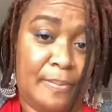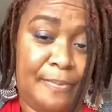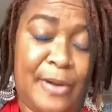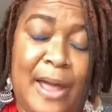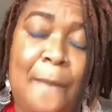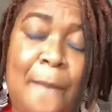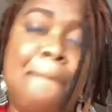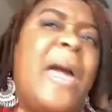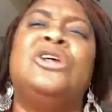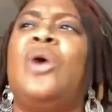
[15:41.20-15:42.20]
Right?
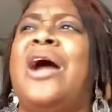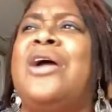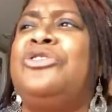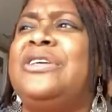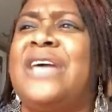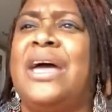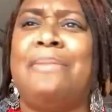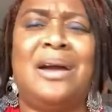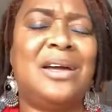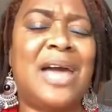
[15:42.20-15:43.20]
So I usually say
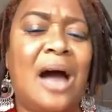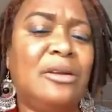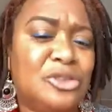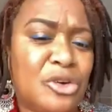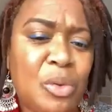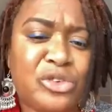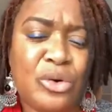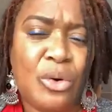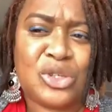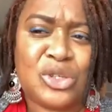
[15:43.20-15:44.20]
make a calendar of what you're
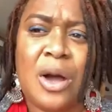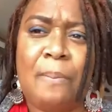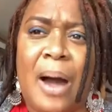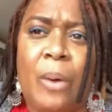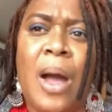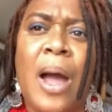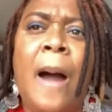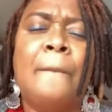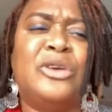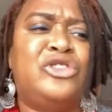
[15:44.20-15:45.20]
going to talk about,
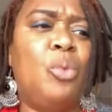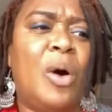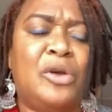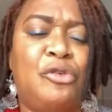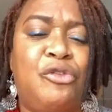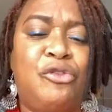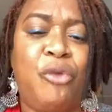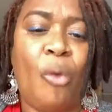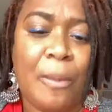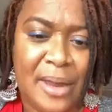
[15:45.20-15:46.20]
but you want to
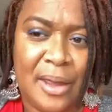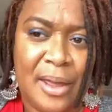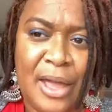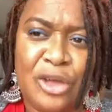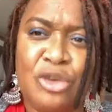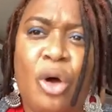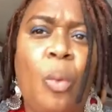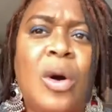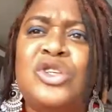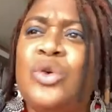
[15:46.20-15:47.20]
form it. You don't
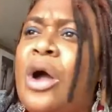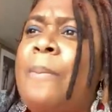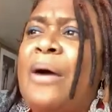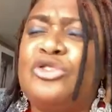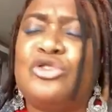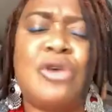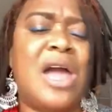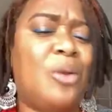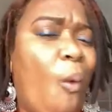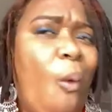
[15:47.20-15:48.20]
want to talk about
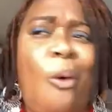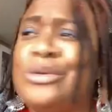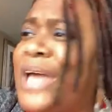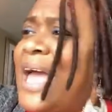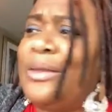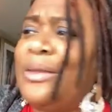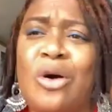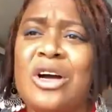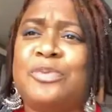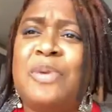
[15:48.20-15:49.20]
trade all day
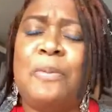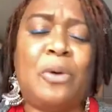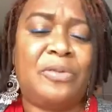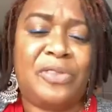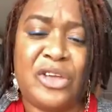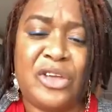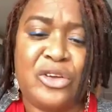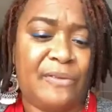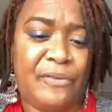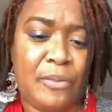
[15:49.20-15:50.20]
long because people are going to think you're
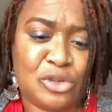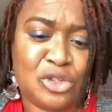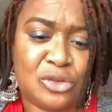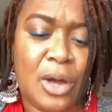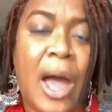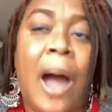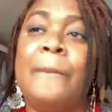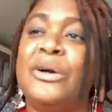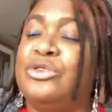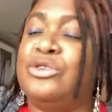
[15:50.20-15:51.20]
an infomercial.
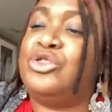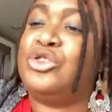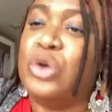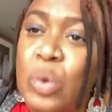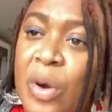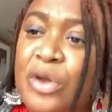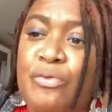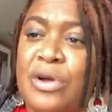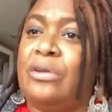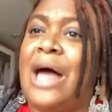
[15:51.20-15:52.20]
But you do want to
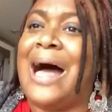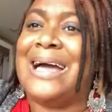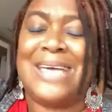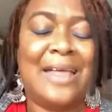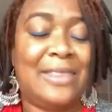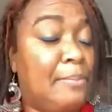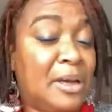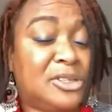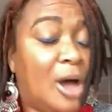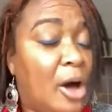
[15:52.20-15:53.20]
realize that
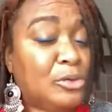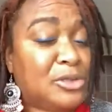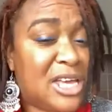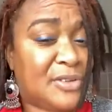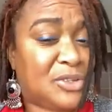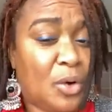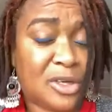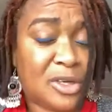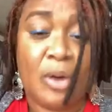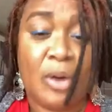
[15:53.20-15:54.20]
McDonald's even talks
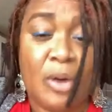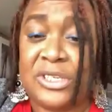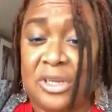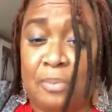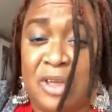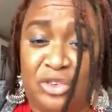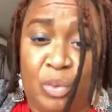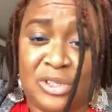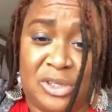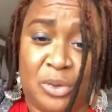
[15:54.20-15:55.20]
about going to the beach
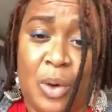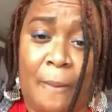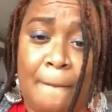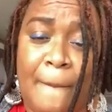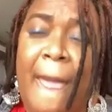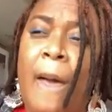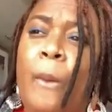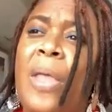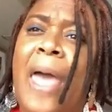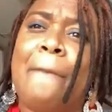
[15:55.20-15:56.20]
once in a while.
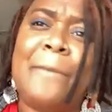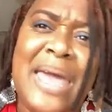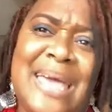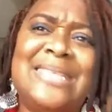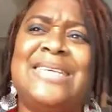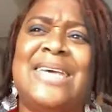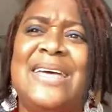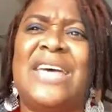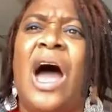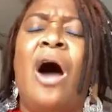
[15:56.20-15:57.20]
What that means
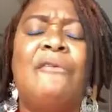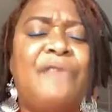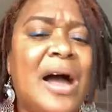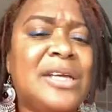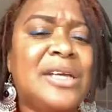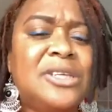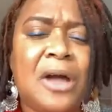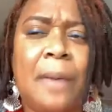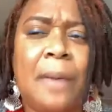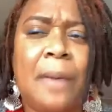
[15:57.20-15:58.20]
is find
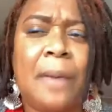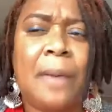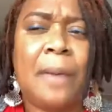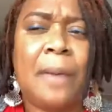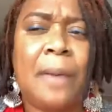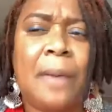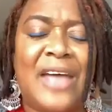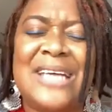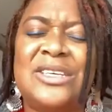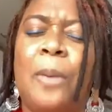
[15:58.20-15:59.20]
something about your
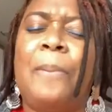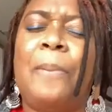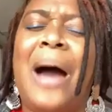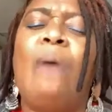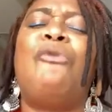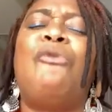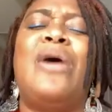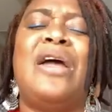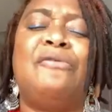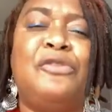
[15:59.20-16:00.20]
life that has a
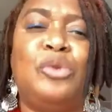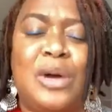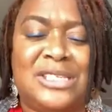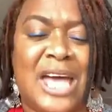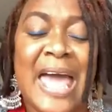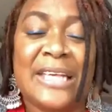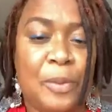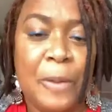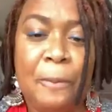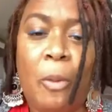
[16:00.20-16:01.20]
powerful influence
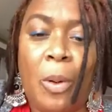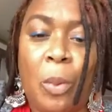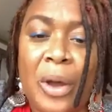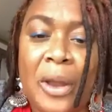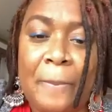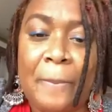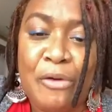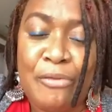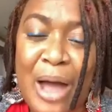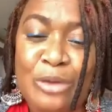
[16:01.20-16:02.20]
so people will want to
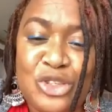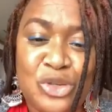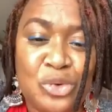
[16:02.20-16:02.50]
be around